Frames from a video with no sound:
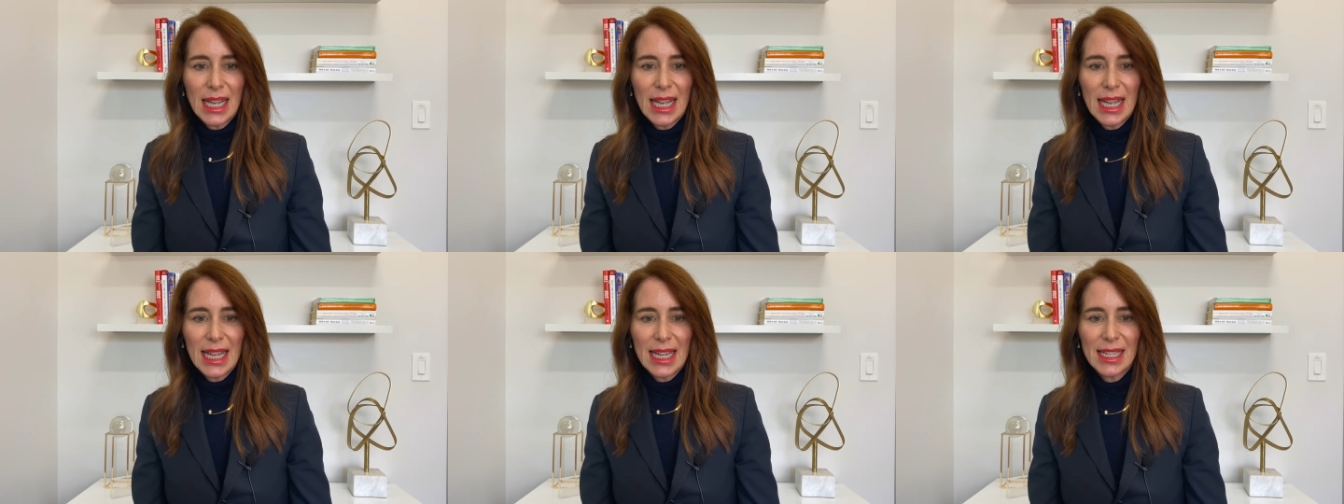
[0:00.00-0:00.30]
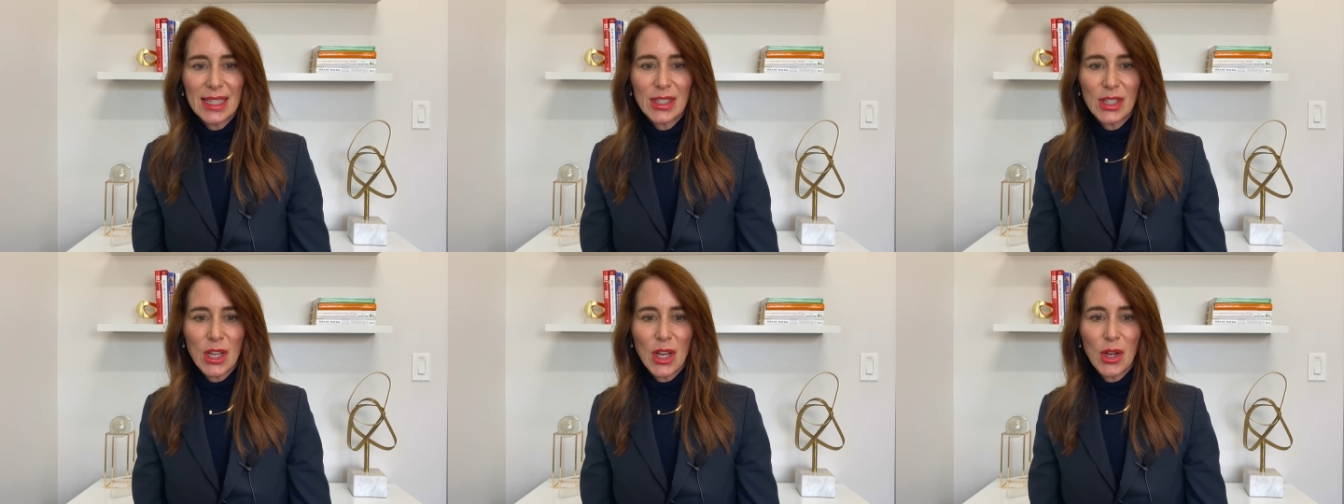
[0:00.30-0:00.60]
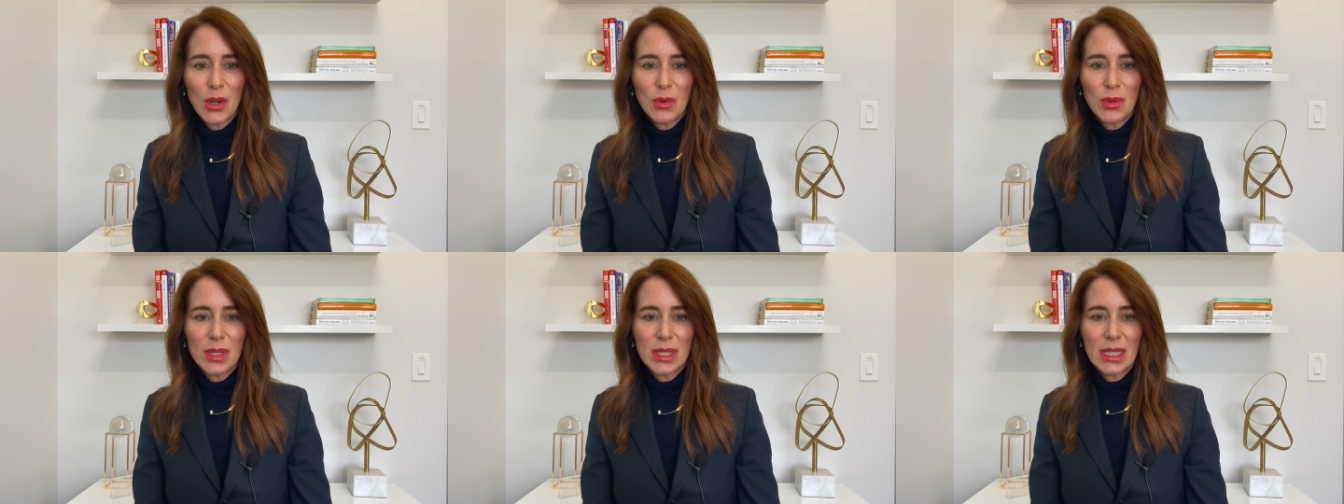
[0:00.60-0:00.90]

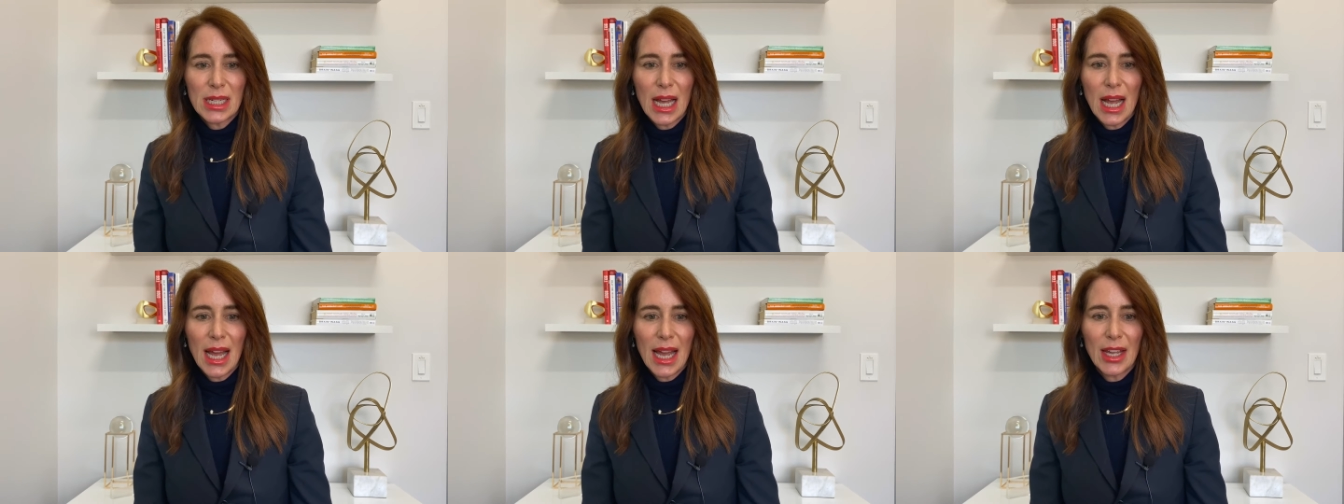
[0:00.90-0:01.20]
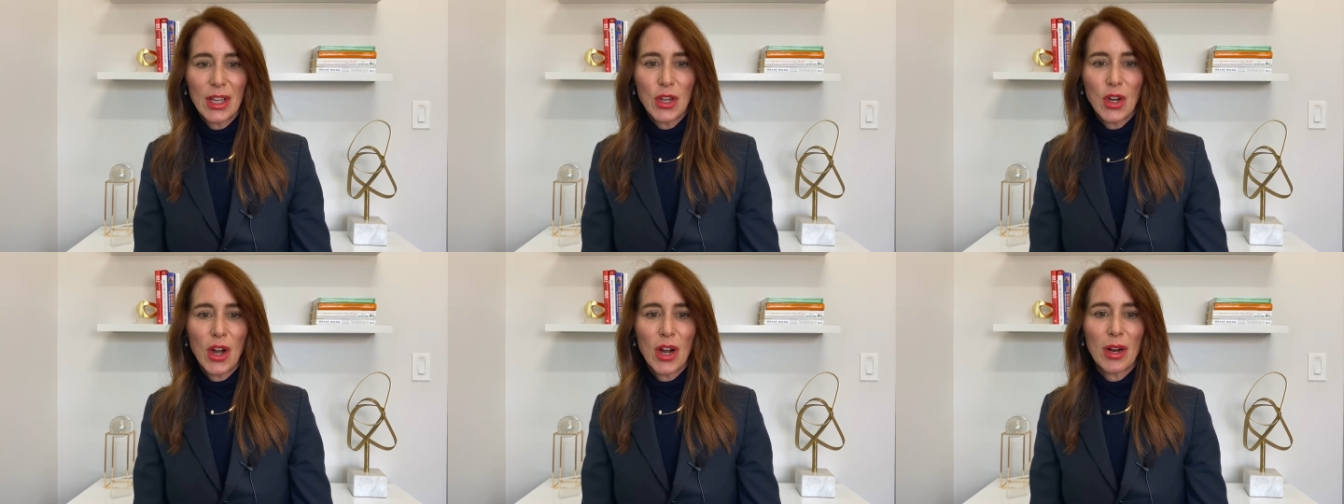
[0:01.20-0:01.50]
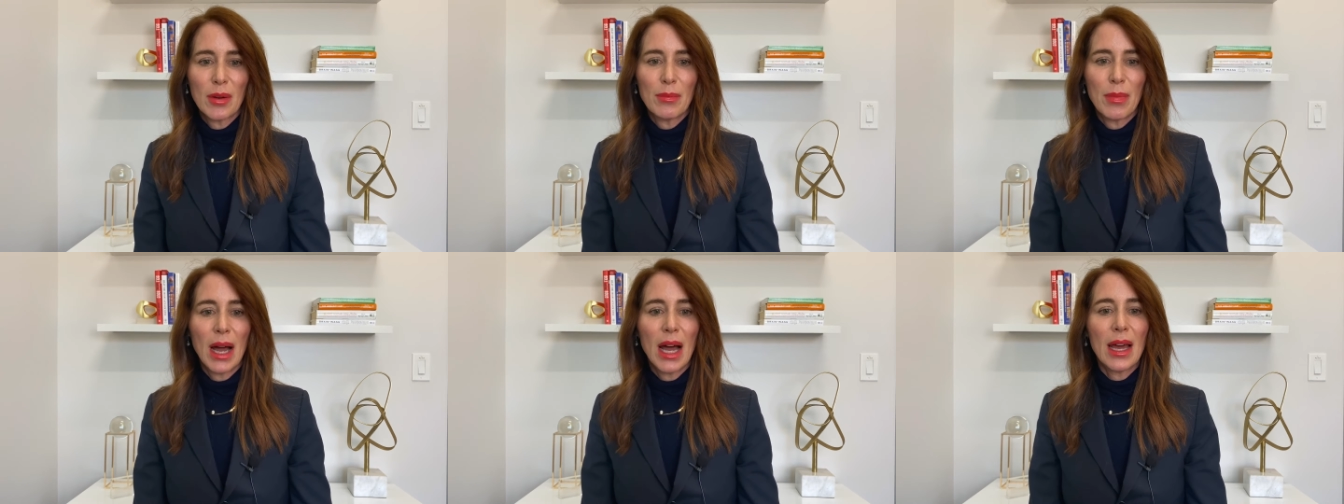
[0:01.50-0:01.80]

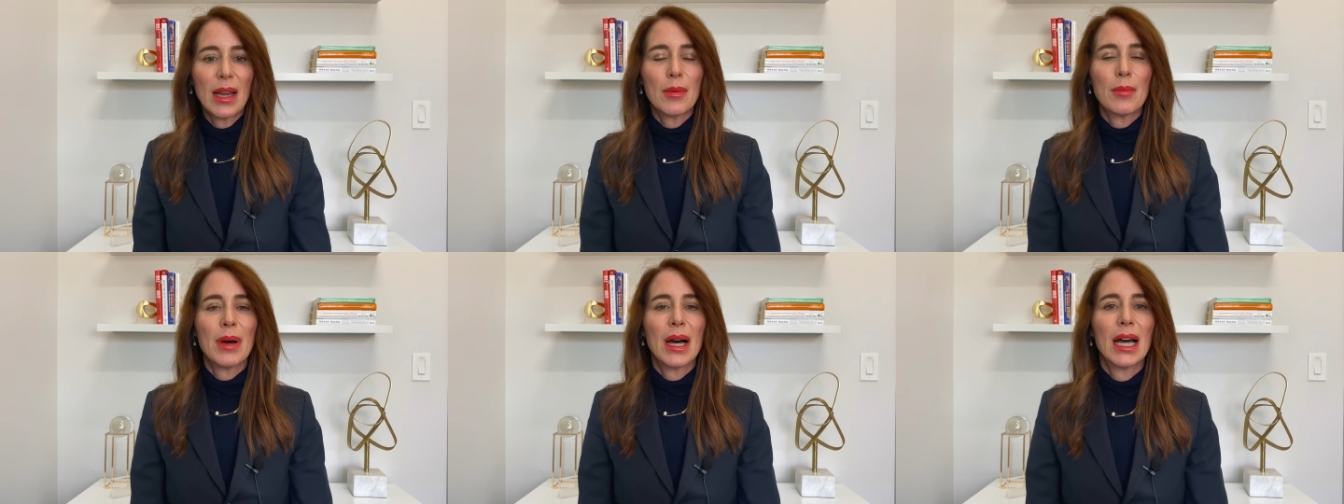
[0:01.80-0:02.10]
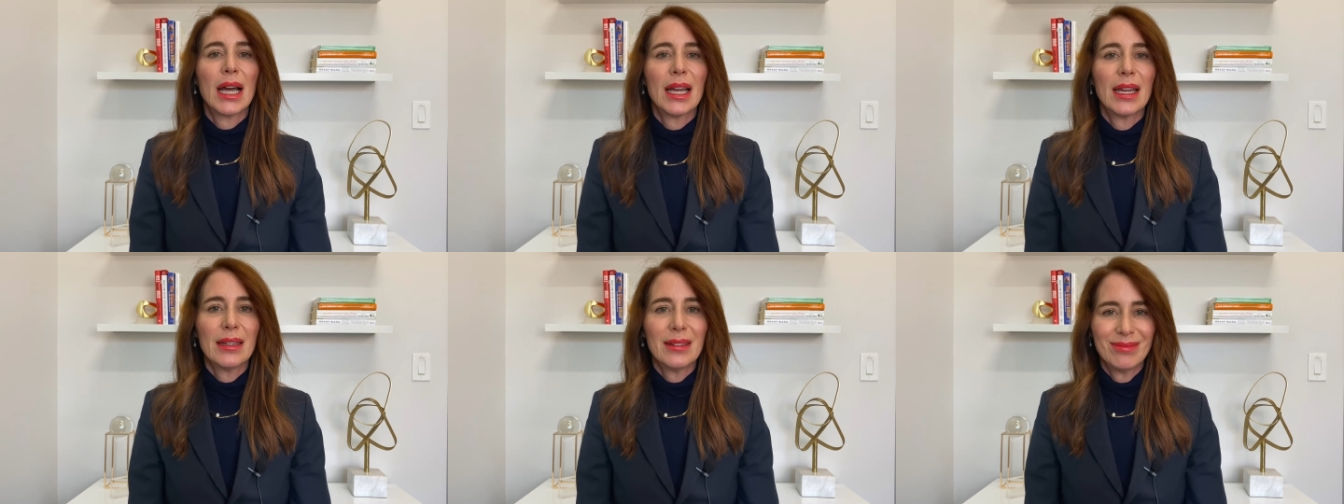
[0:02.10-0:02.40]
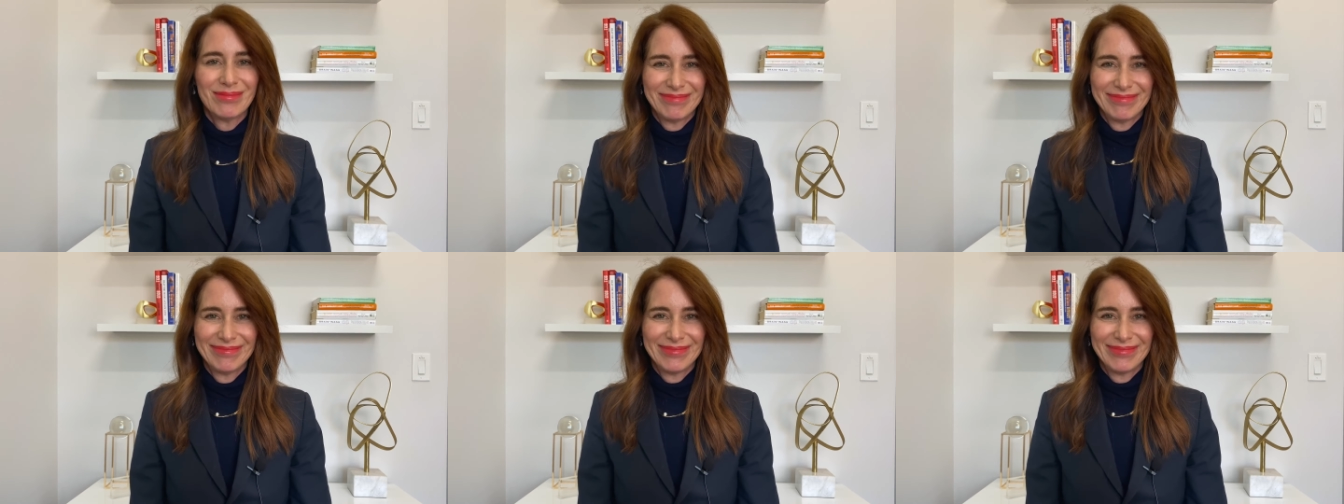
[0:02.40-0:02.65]
azodicarbonamide,